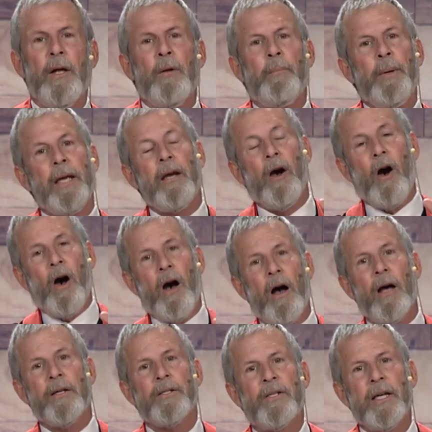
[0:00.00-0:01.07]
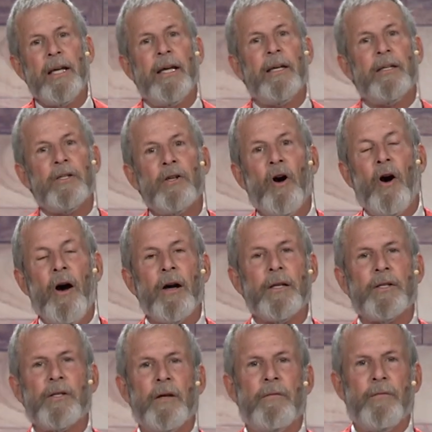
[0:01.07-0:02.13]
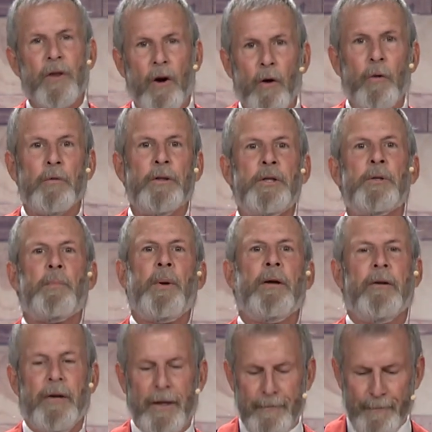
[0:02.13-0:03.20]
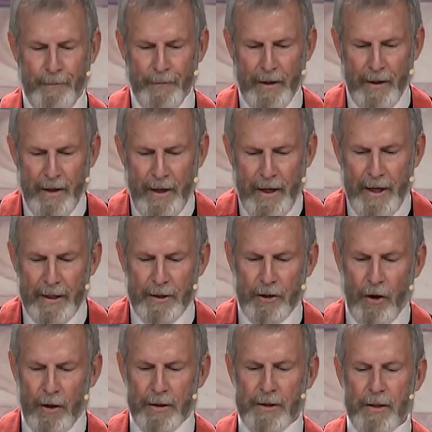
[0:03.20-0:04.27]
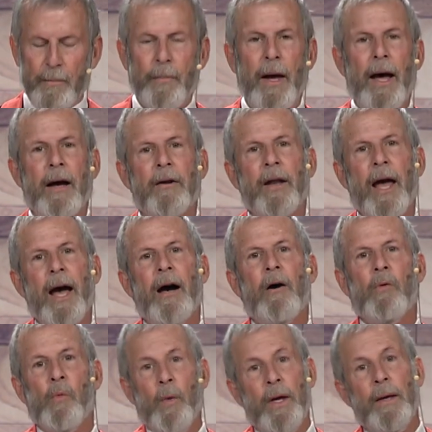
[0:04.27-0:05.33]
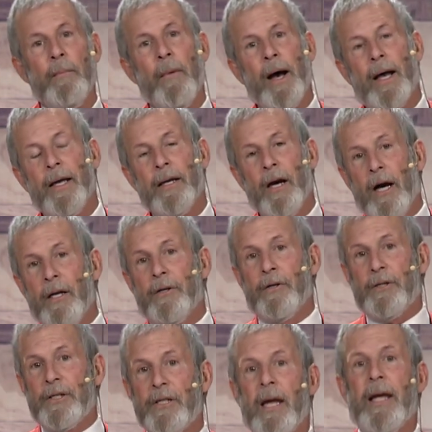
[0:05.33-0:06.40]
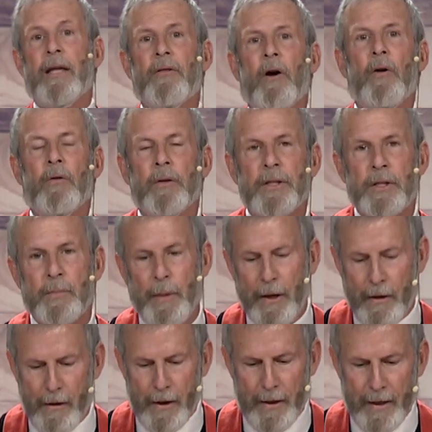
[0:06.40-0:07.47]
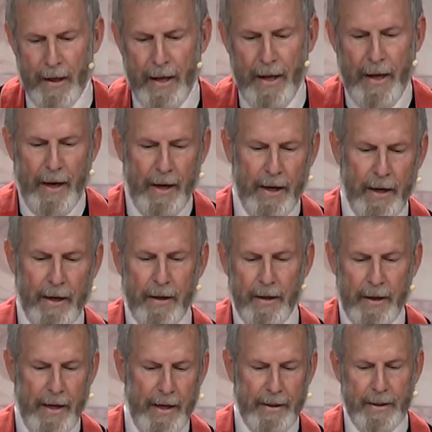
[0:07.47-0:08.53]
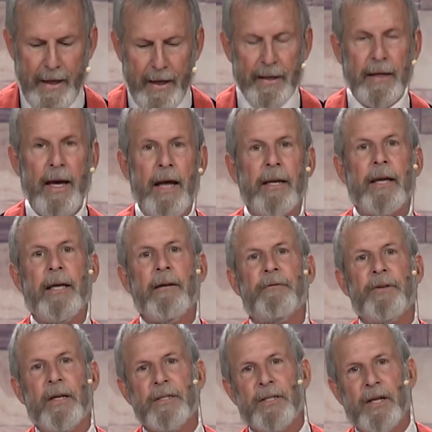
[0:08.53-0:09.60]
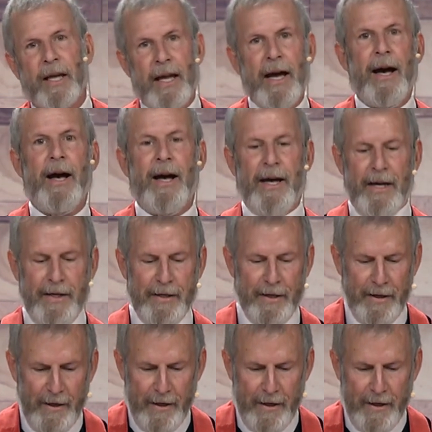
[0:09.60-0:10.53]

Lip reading: because it talks of the Holy Spirit. It talks about how we might understand the Holy Spirit and kind of gives us a guide